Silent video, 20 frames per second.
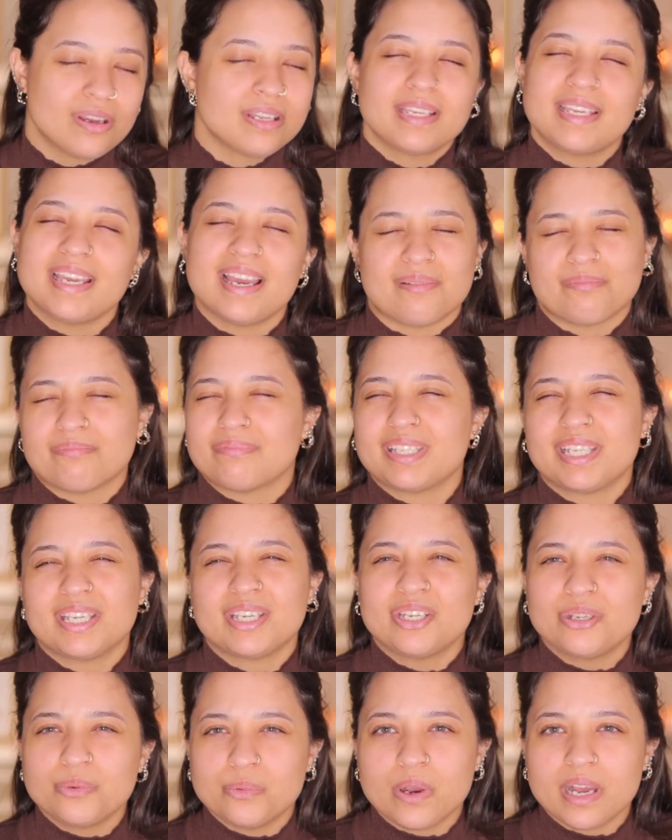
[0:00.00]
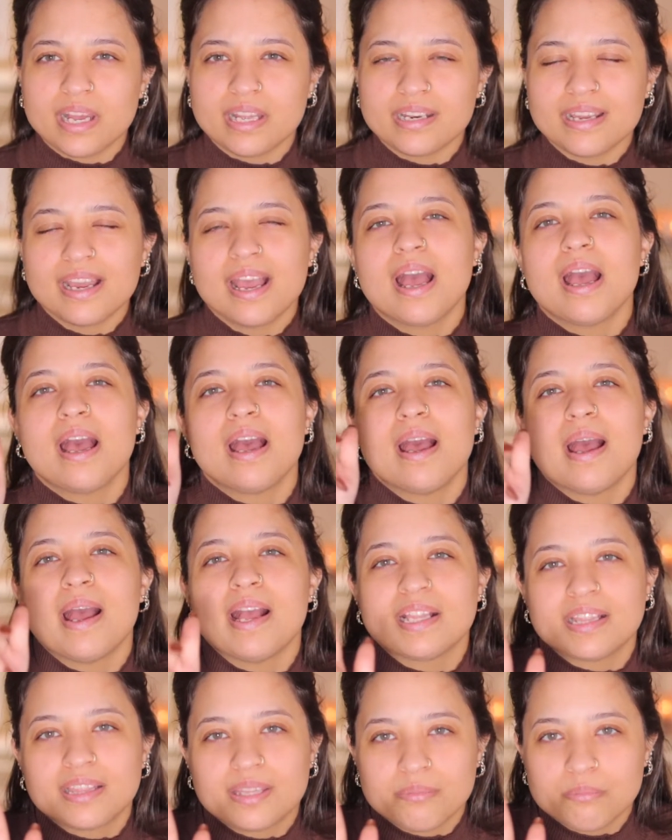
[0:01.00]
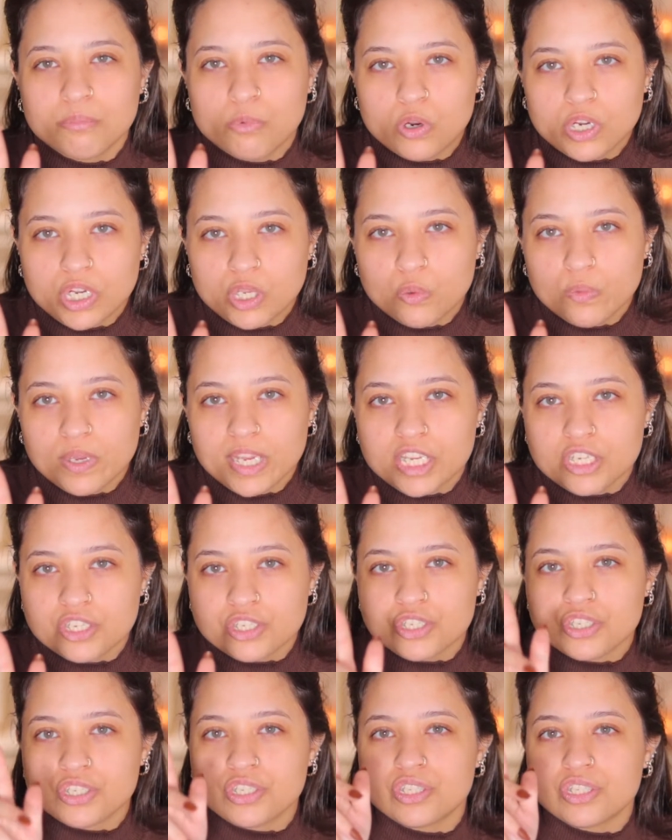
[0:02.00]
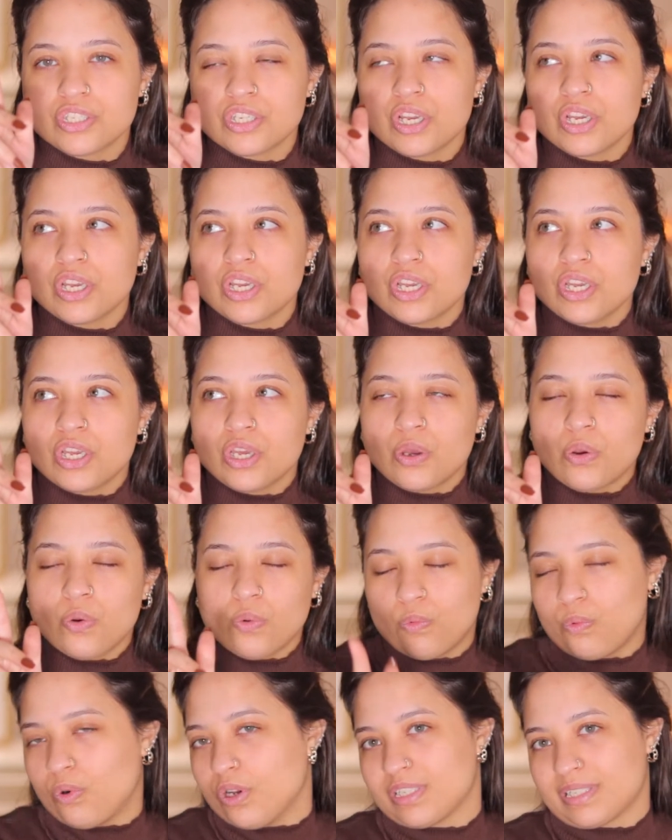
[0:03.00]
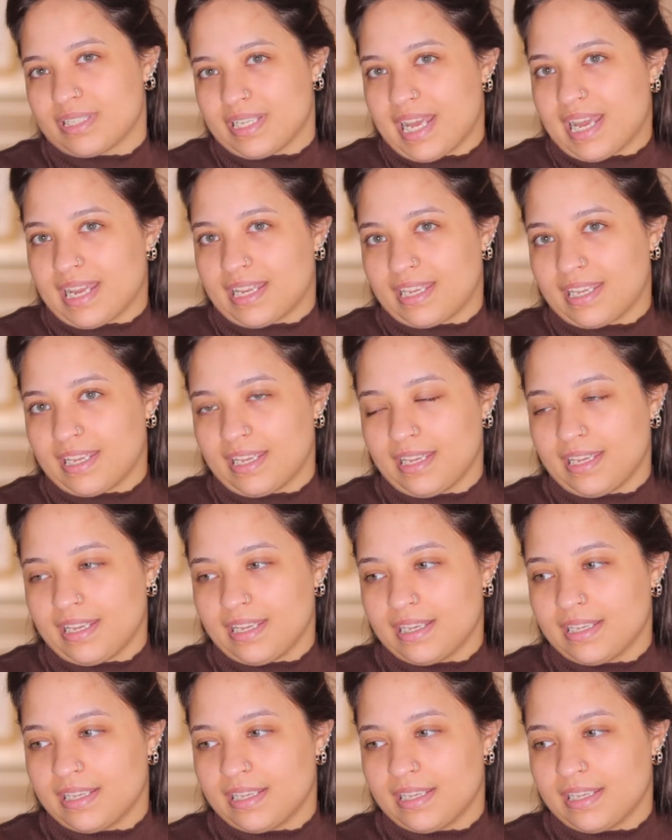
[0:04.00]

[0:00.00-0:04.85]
Yeah, you know what? The motivation was lacking.